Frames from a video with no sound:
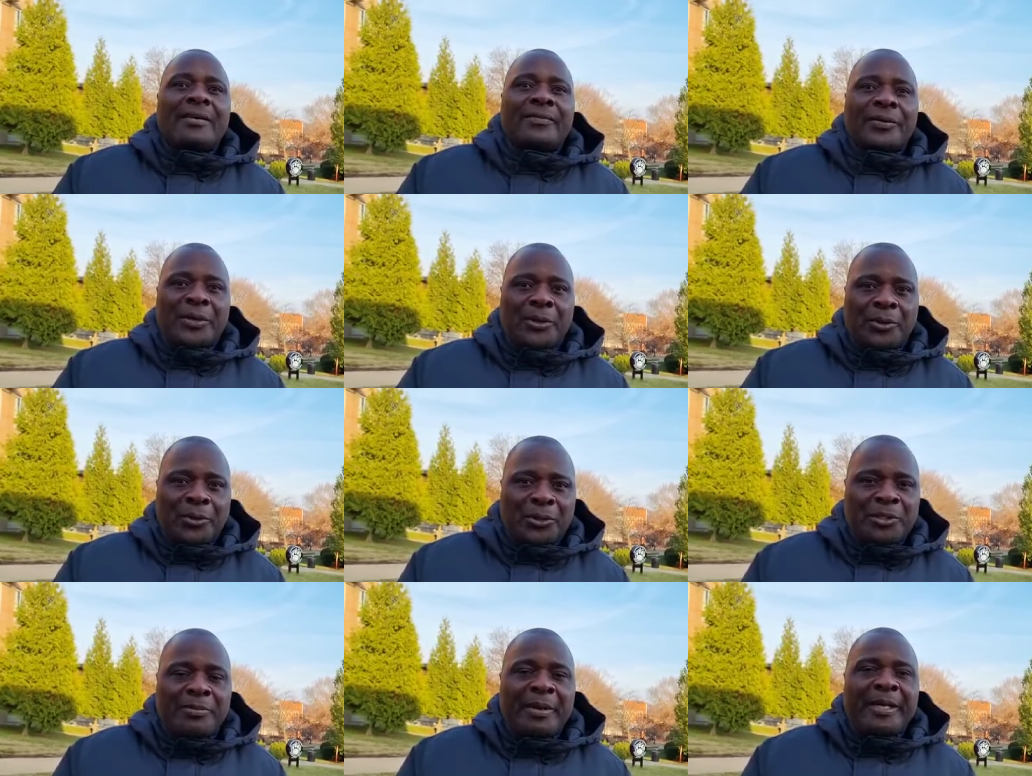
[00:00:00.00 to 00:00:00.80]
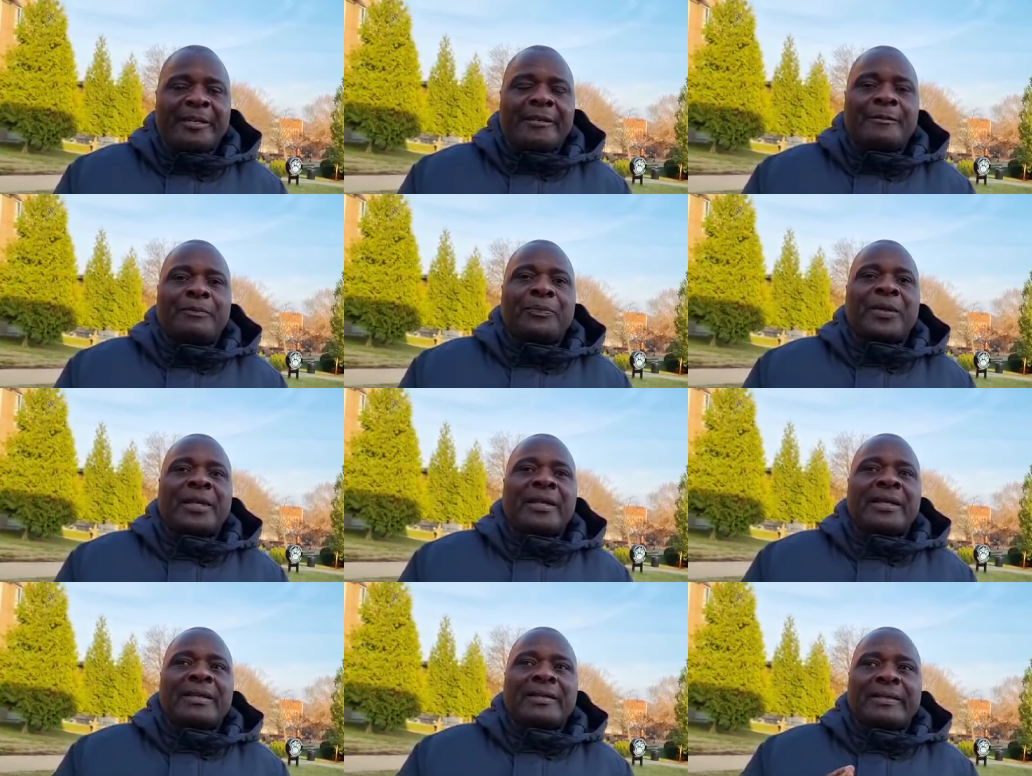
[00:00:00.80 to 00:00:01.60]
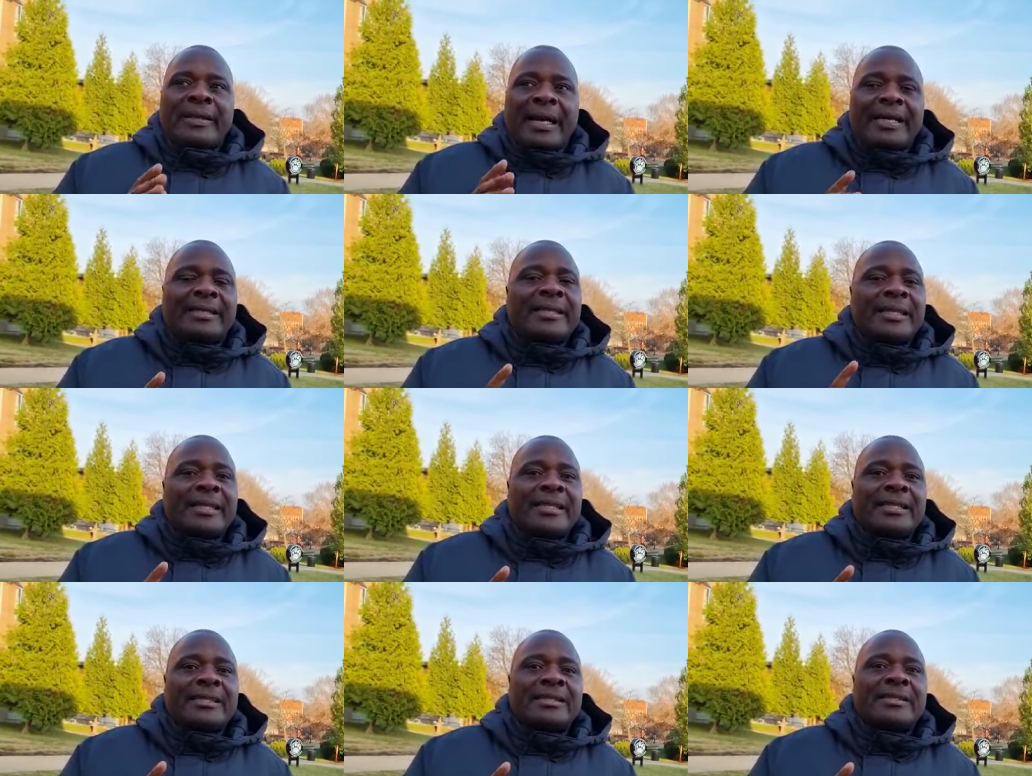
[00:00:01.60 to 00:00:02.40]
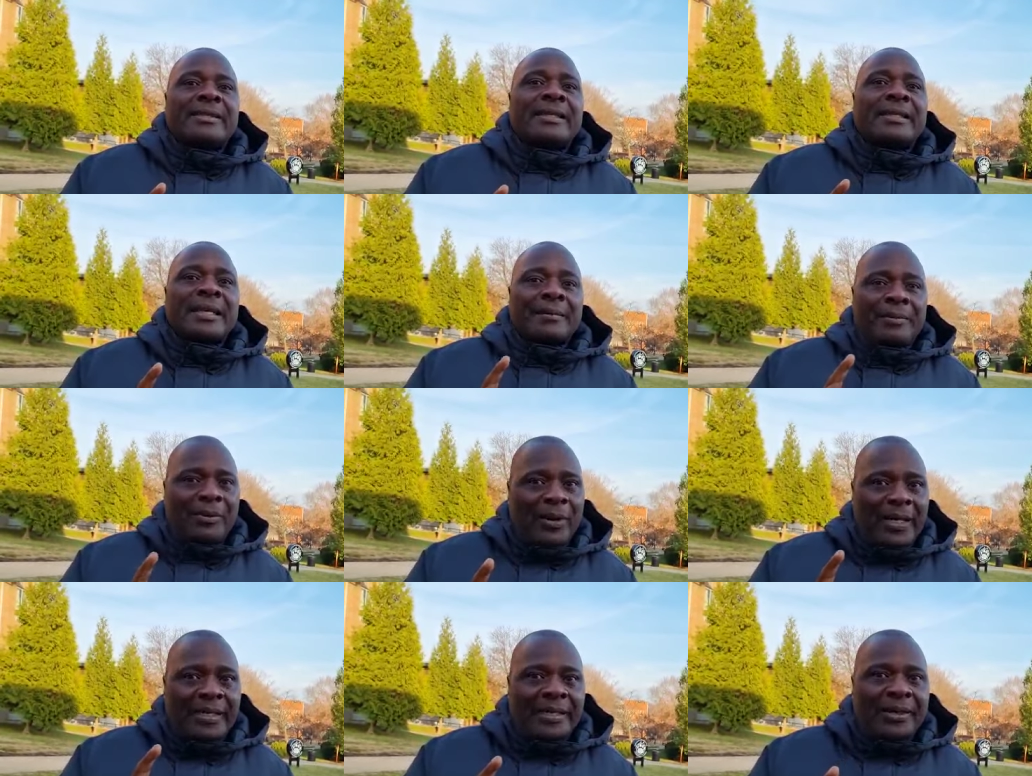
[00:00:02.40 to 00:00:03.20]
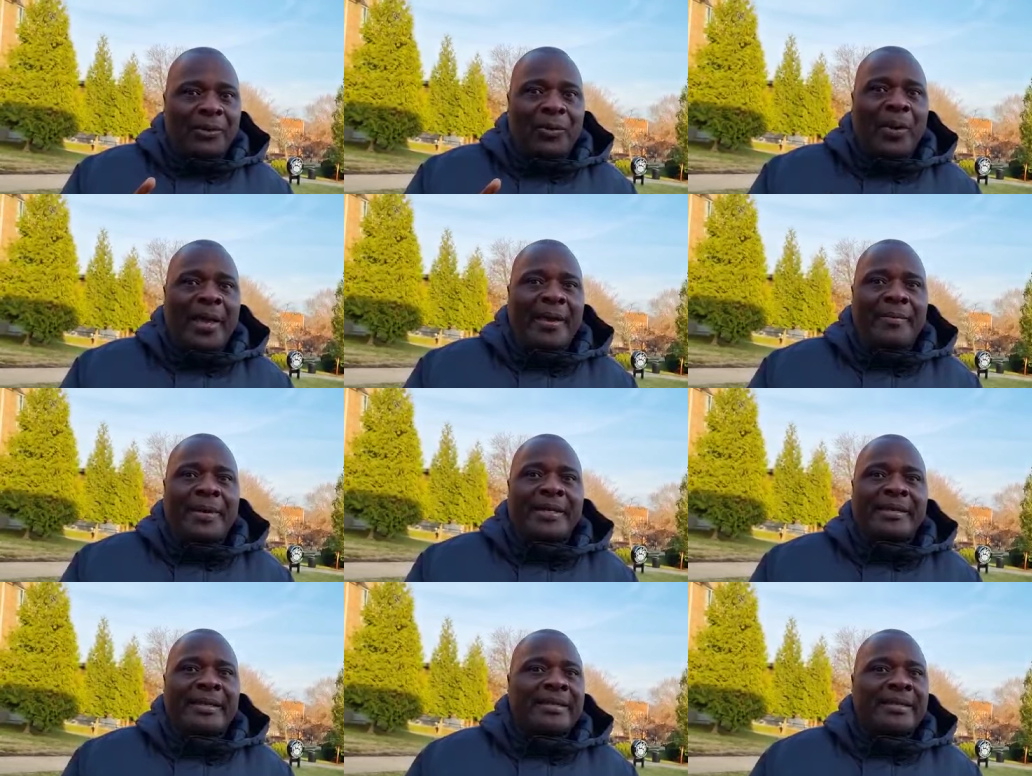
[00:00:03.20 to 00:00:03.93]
for recruitment, that is the number one requirement.